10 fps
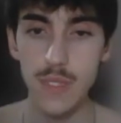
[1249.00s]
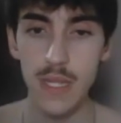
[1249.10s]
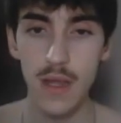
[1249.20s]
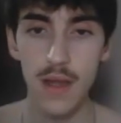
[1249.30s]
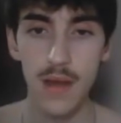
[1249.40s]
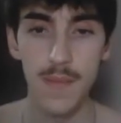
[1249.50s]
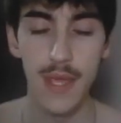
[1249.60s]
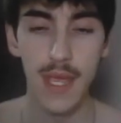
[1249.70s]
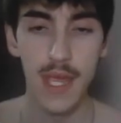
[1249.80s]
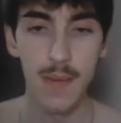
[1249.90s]
But
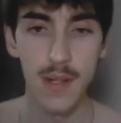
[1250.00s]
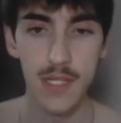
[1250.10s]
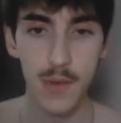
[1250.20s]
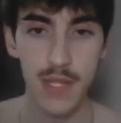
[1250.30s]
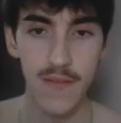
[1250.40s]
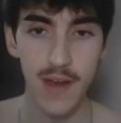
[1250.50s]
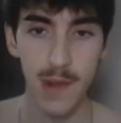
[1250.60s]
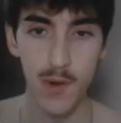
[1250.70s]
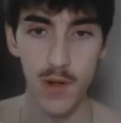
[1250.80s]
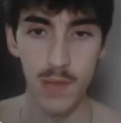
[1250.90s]
let's see what that
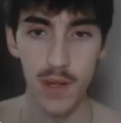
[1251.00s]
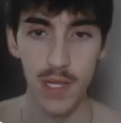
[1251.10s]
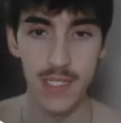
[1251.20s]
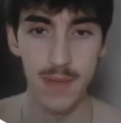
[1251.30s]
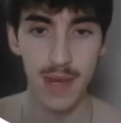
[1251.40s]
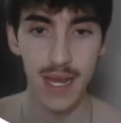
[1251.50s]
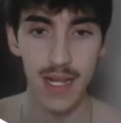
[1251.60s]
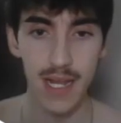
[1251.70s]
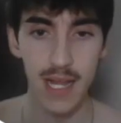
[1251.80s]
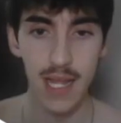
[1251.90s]
final Pokemon is in the
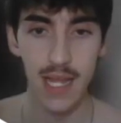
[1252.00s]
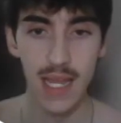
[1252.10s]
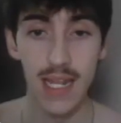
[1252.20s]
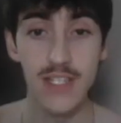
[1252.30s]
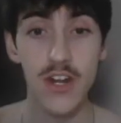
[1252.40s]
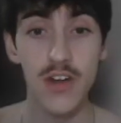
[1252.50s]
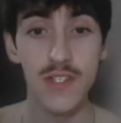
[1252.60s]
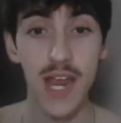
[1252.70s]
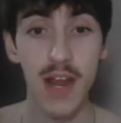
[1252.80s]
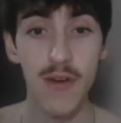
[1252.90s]
back. And it's an
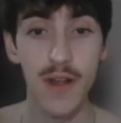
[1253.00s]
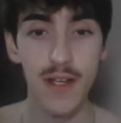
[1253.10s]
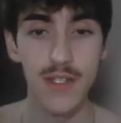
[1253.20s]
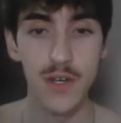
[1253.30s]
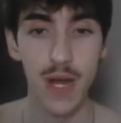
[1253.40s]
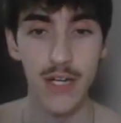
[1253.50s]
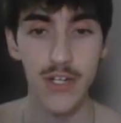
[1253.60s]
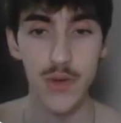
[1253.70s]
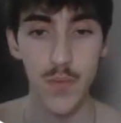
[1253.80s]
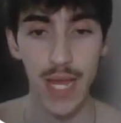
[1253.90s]
Altaria. So
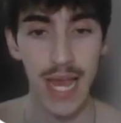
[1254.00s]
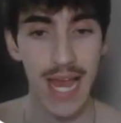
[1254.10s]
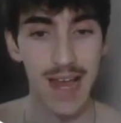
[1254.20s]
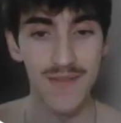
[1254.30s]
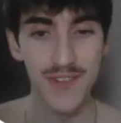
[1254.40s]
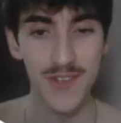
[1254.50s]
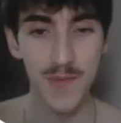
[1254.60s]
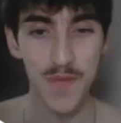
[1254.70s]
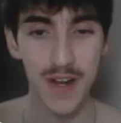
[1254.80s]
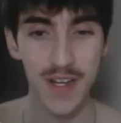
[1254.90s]
actually we have the
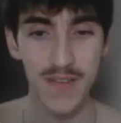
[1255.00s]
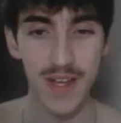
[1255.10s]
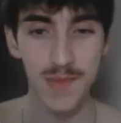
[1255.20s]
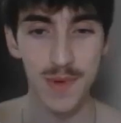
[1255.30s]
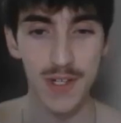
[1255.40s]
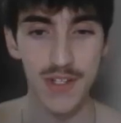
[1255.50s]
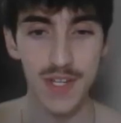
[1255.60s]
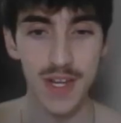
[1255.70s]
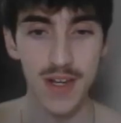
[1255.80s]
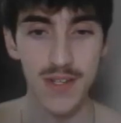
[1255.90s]
super effective Ice Punches
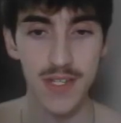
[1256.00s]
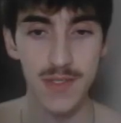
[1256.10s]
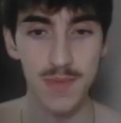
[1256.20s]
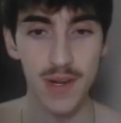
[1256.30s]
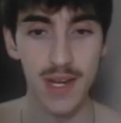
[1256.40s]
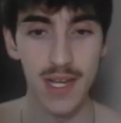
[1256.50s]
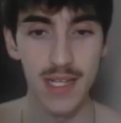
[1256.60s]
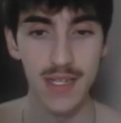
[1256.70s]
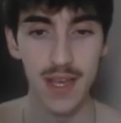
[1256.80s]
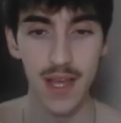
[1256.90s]
here, so this is pretty
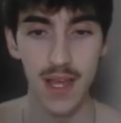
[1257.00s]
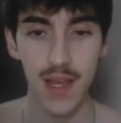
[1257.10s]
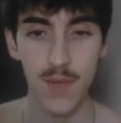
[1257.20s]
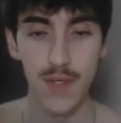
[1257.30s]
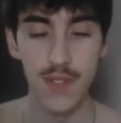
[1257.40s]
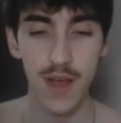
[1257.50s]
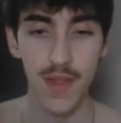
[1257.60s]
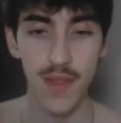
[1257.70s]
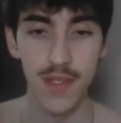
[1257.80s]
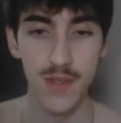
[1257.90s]
nice. We
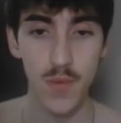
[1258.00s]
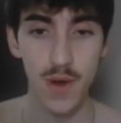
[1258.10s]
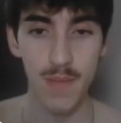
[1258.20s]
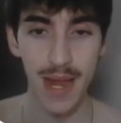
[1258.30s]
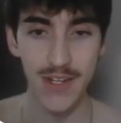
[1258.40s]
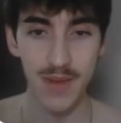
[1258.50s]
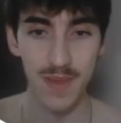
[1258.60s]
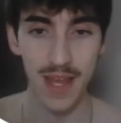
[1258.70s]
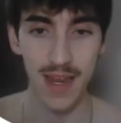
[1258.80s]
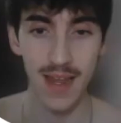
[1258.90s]
saw that this is the one
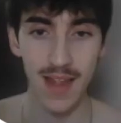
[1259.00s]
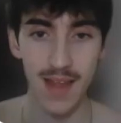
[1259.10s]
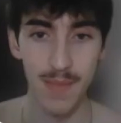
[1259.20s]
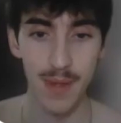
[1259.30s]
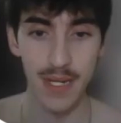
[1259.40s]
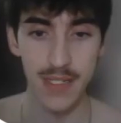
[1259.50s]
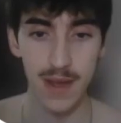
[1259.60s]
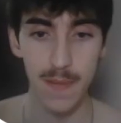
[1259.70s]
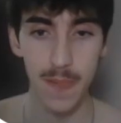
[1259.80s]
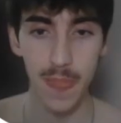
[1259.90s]
matchup that Annihilape picks
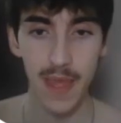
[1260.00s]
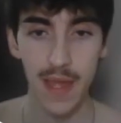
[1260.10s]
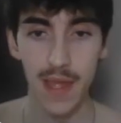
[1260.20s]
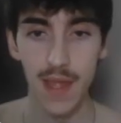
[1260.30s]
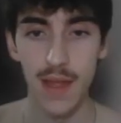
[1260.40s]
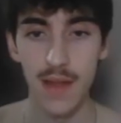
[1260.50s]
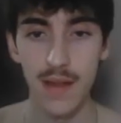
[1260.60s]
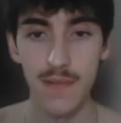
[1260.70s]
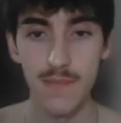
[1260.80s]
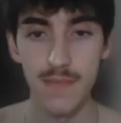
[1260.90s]
up.
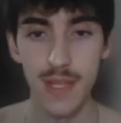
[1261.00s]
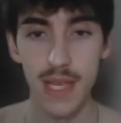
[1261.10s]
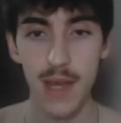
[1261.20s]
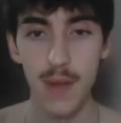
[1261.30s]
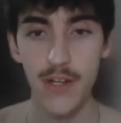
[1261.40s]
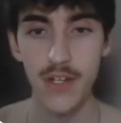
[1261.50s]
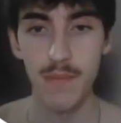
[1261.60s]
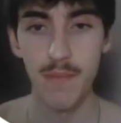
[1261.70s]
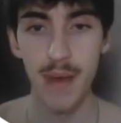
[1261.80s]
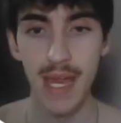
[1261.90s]
And we actually
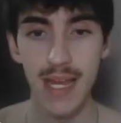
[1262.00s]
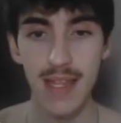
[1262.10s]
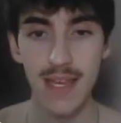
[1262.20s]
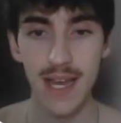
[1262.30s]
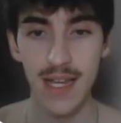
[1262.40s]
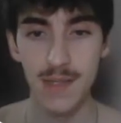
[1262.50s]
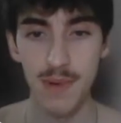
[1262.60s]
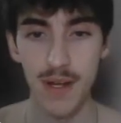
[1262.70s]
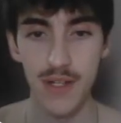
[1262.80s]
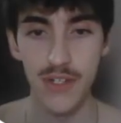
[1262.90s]
bank the Ice
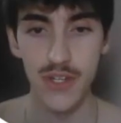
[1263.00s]
Punch.